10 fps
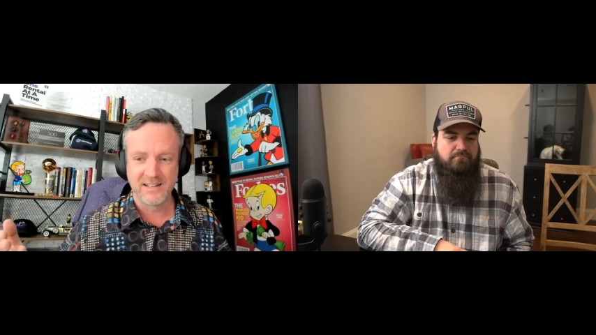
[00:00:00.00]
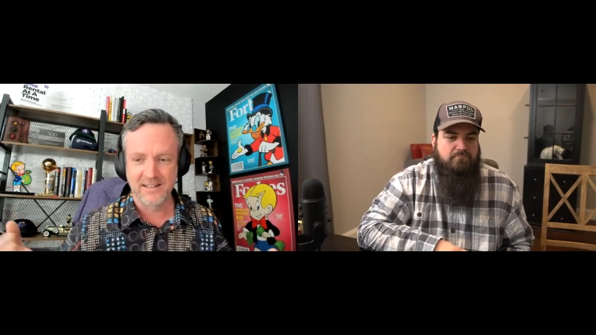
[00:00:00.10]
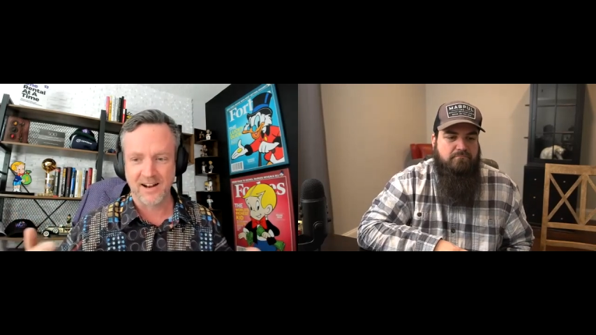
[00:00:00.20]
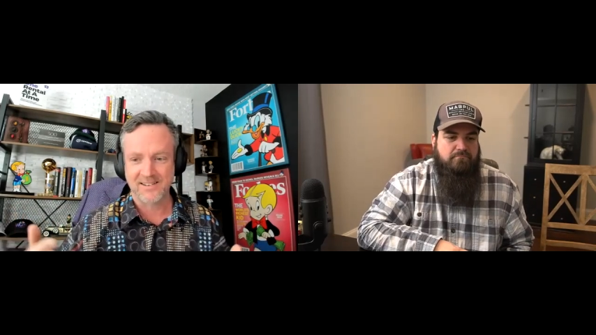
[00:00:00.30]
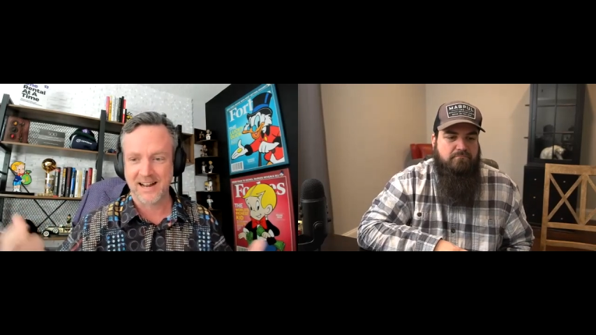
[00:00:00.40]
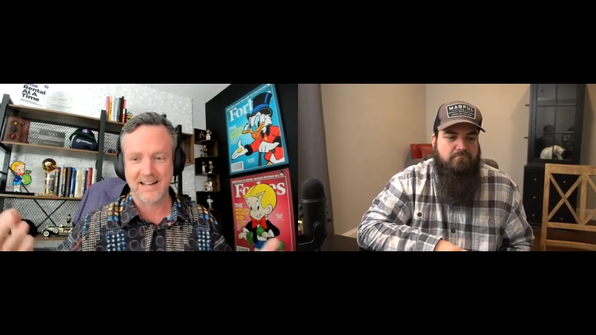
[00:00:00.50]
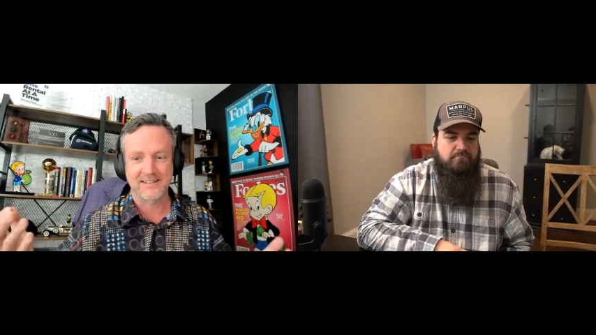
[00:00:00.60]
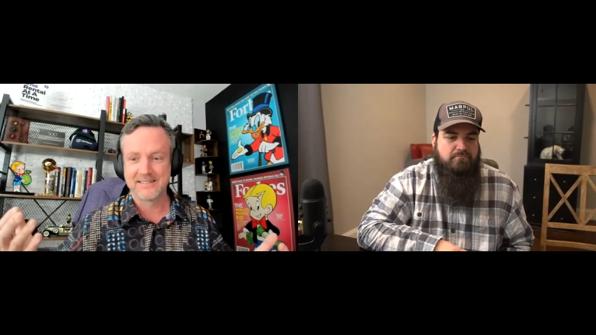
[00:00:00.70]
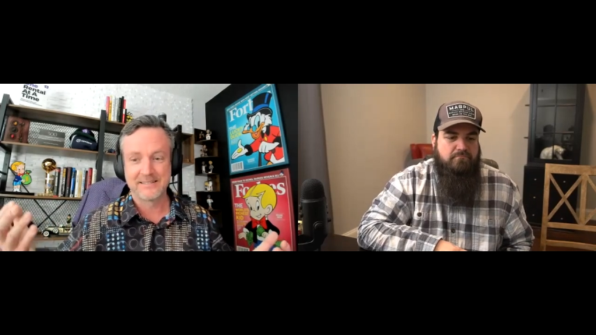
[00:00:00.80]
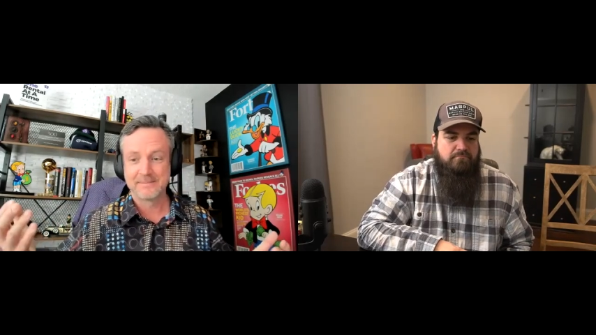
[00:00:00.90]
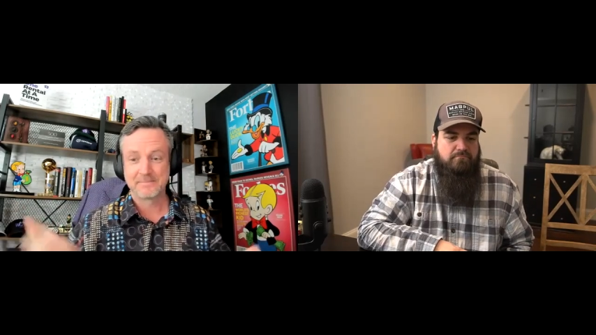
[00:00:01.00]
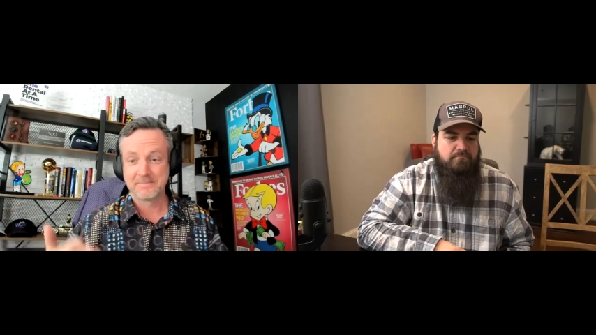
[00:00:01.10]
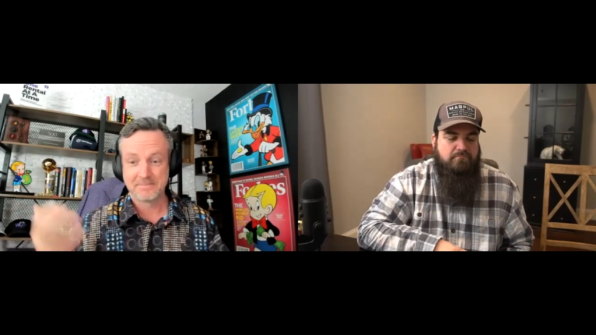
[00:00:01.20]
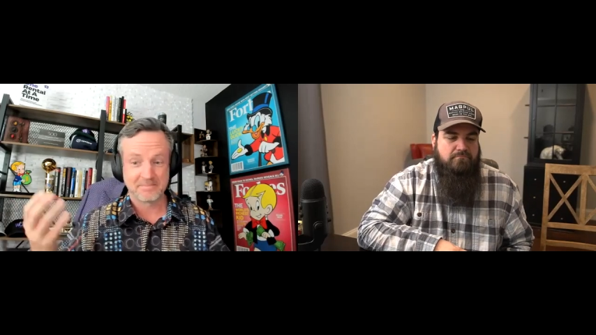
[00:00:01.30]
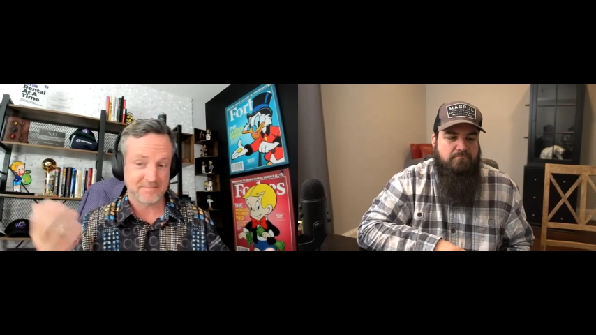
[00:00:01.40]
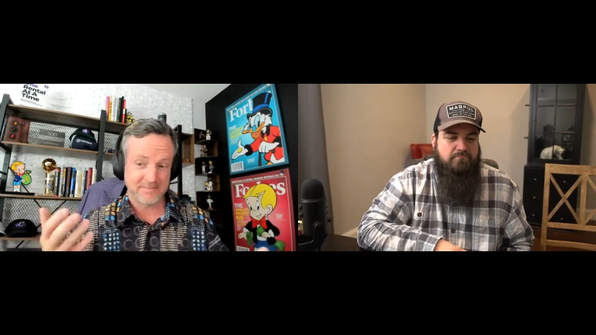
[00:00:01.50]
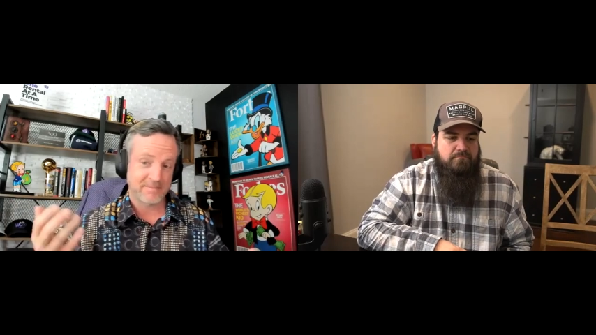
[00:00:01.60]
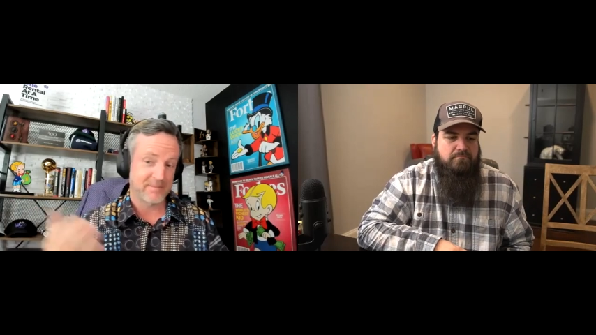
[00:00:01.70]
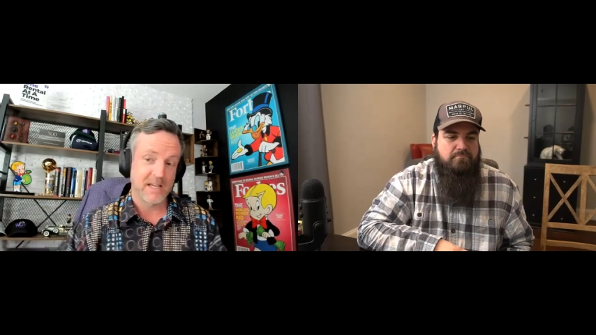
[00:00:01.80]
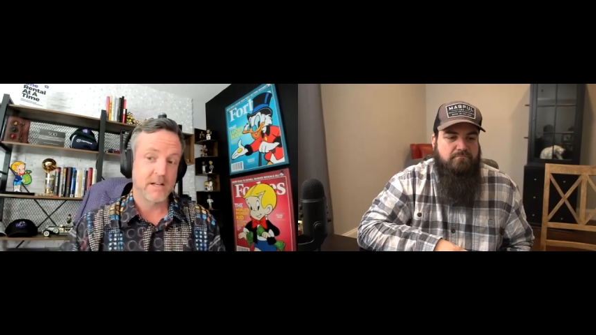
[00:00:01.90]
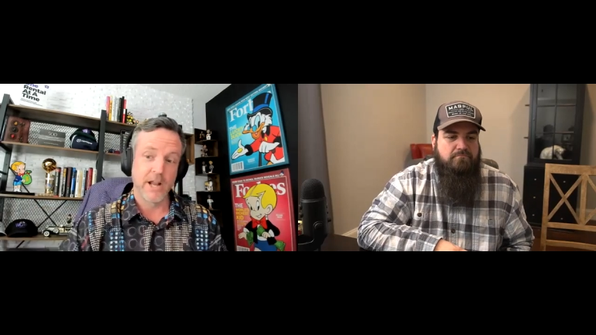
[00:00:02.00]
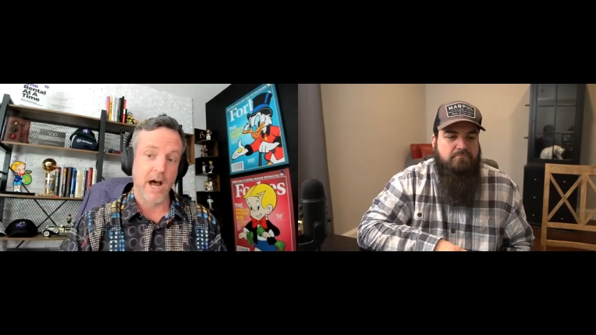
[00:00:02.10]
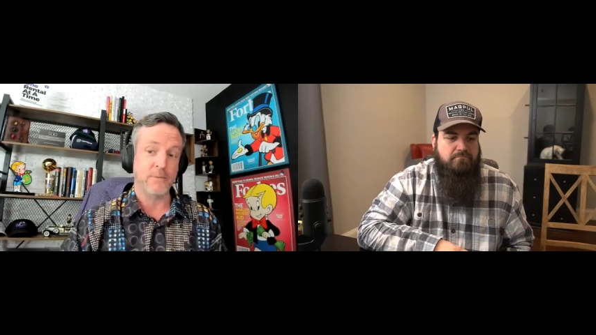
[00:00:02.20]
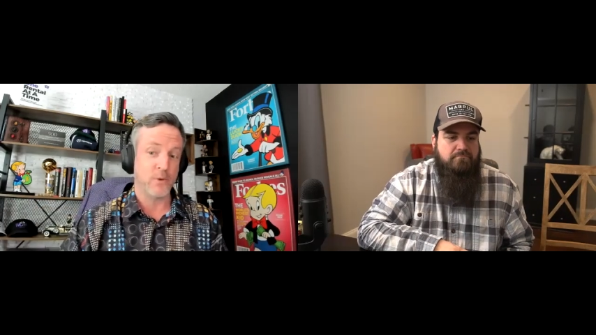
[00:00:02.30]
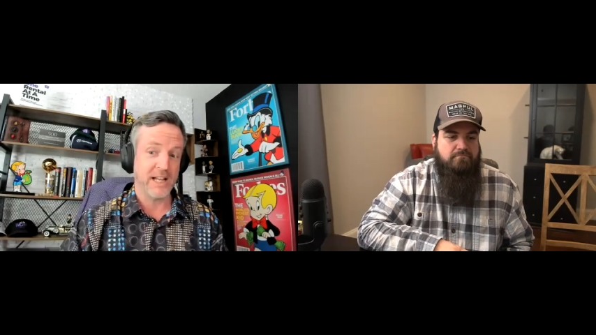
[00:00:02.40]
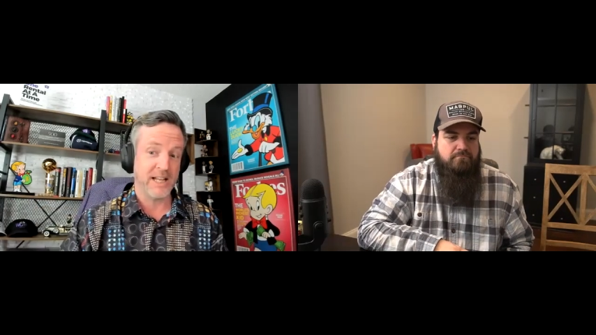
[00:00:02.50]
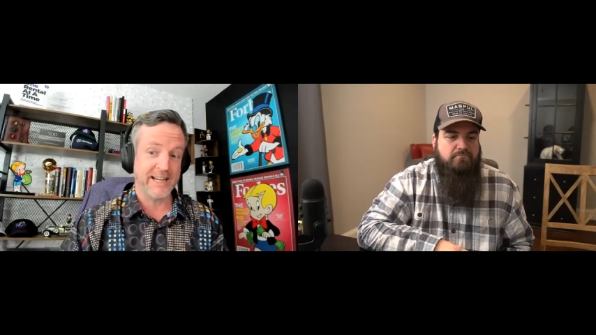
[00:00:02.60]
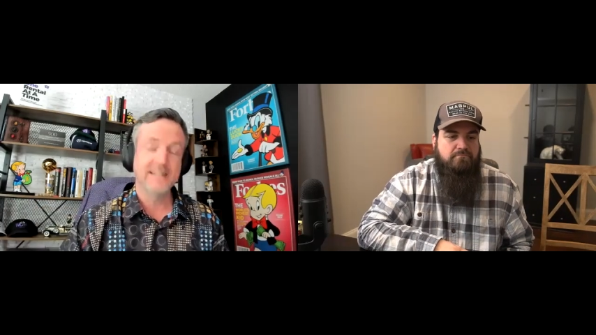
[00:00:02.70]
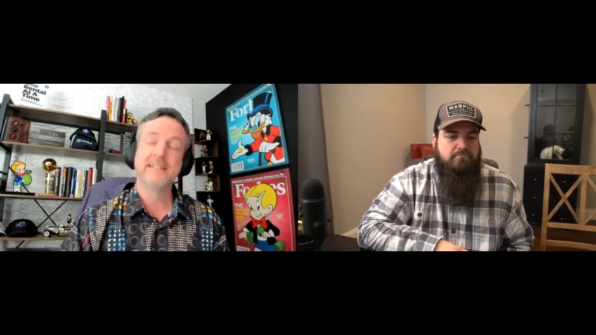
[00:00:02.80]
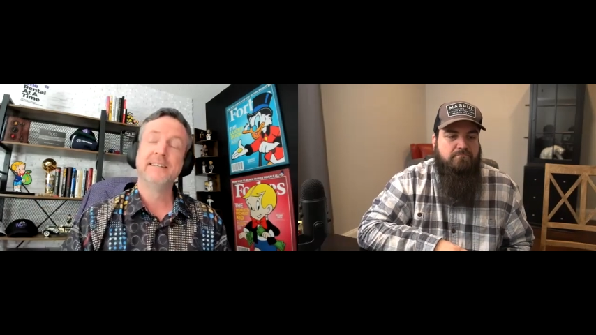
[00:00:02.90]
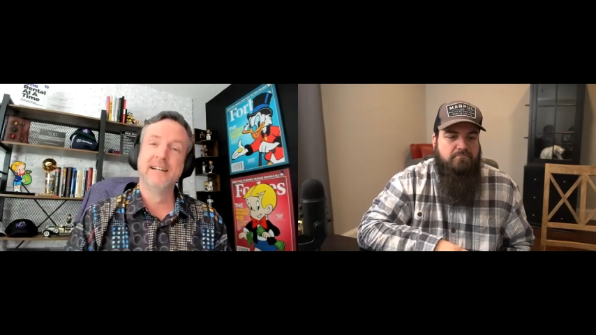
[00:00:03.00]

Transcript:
Speaker 1: You know, it's like, not really.